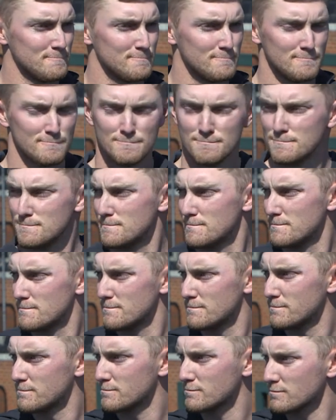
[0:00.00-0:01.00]
Are there young
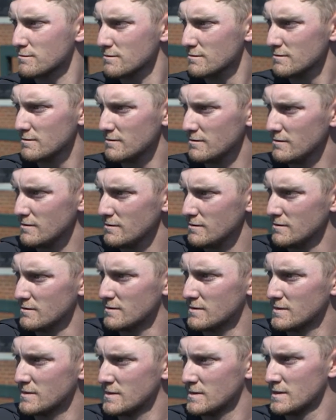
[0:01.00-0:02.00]
young arms other
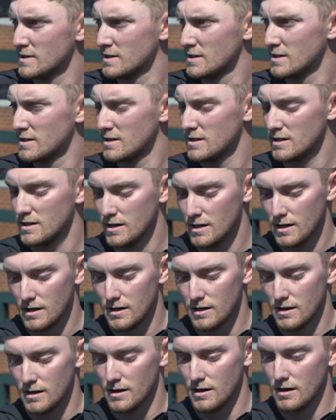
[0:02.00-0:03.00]
than Burns that
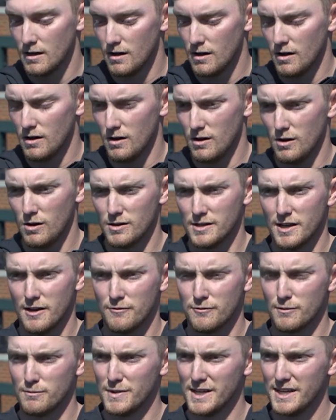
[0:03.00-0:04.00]
have stood out? Oh yeah,
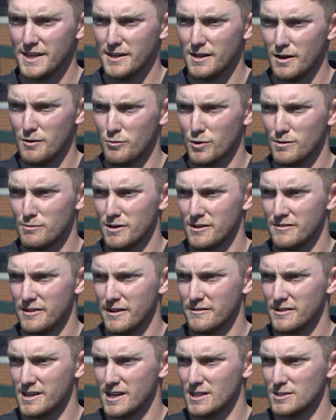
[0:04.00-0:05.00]
for me, uh, one of my
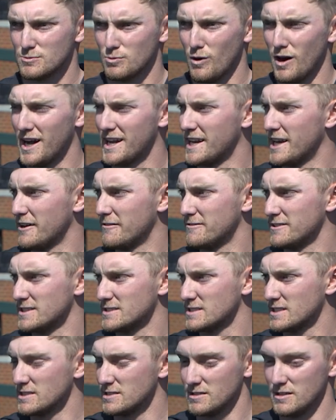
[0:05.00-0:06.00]
favorite guys, White
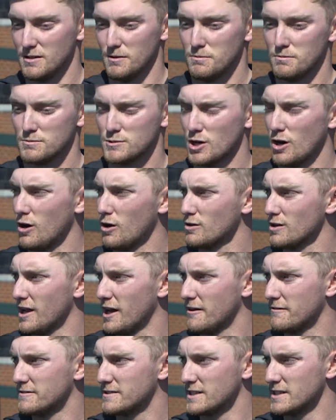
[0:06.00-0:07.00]
Evans. He's a tall
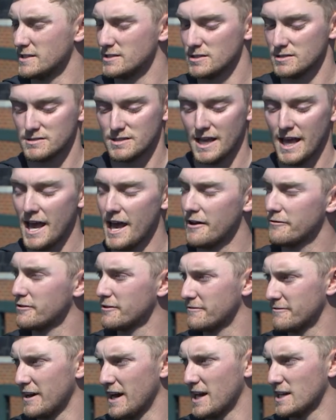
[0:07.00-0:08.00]
lefty, just
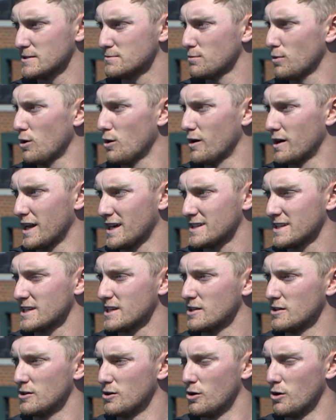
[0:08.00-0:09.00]
heavy fastball, and I
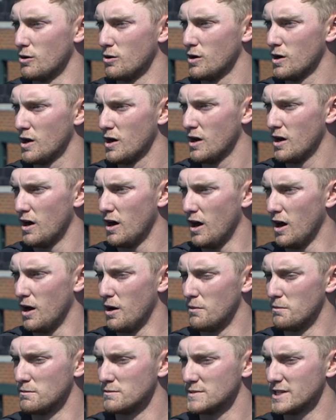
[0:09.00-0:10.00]
think he'll
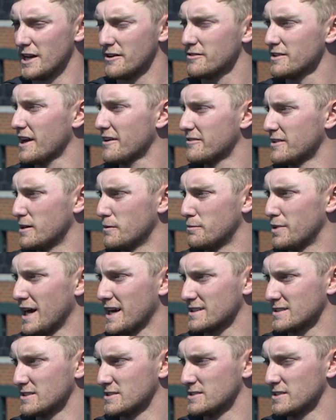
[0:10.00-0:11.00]
um, definitely have an
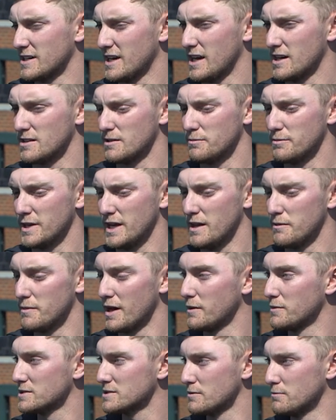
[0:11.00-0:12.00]
impact this year out of the pen.
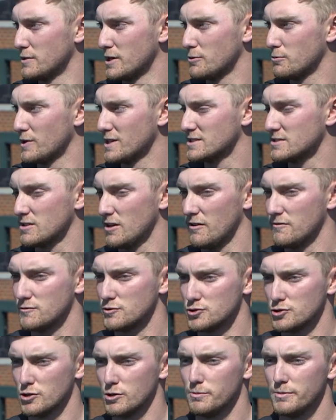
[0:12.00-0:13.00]
Maybe some midweek stuff.
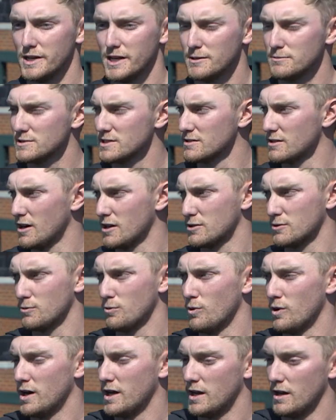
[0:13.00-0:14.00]
Drew Beam's another
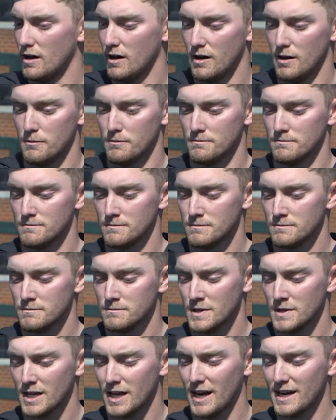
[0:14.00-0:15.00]
one. Um,
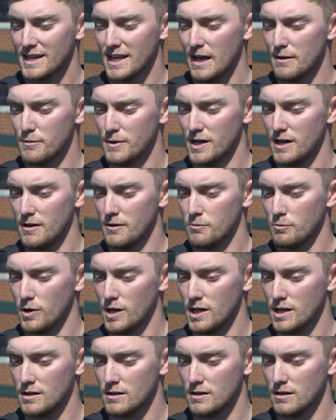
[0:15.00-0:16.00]
kind of came in
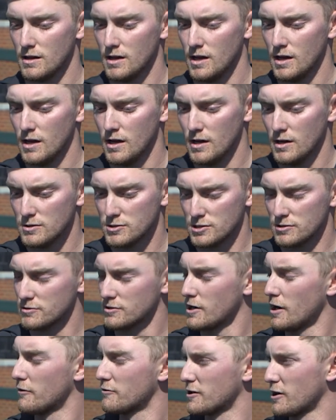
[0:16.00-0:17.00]
with just
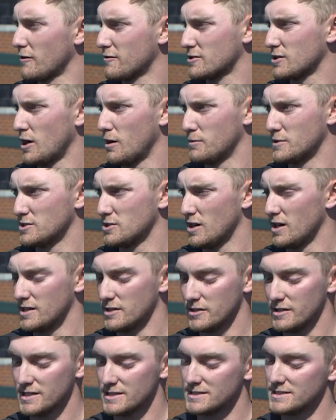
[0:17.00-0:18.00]
recovering off of Tommy
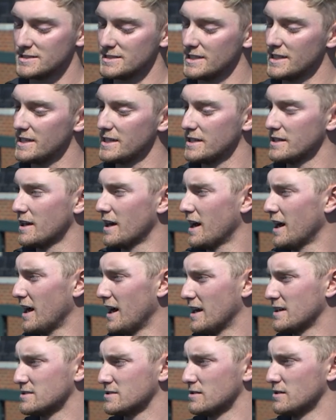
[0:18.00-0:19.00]
John. You can see
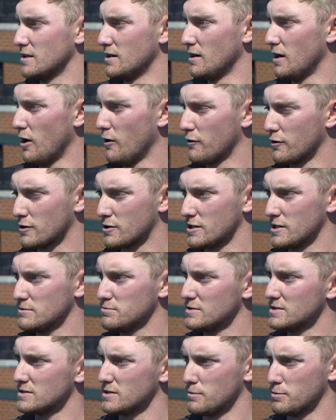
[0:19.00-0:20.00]
as the over
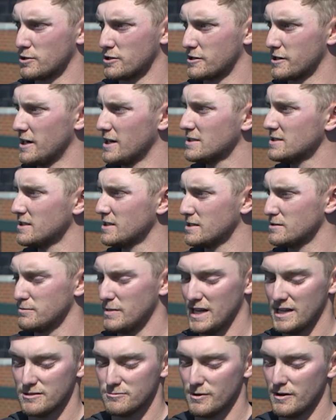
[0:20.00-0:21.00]
Christmas the progression he's
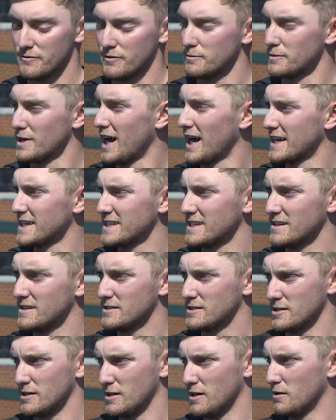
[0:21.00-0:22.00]
made. He went from 90
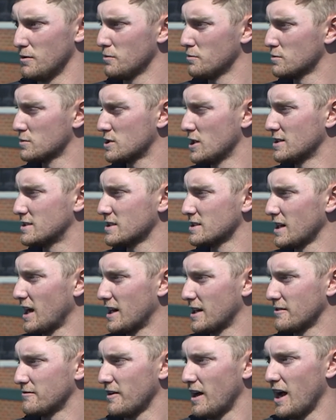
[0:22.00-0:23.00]
to touching
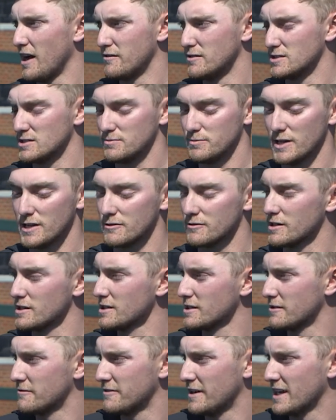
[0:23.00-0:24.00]
95 and just being
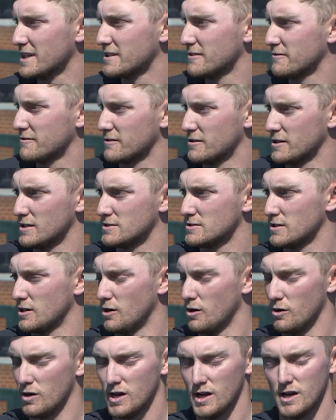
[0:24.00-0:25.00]
really effective for us.
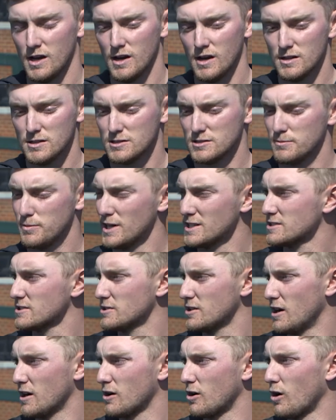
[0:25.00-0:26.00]
So there's a bunch of
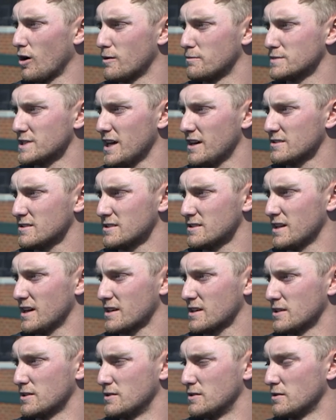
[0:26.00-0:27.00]
young arms out there
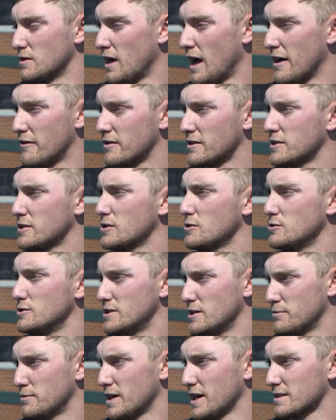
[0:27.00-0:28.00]
that could have a
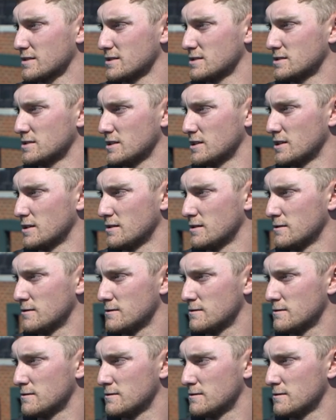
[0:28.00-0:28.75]
huge impact this year.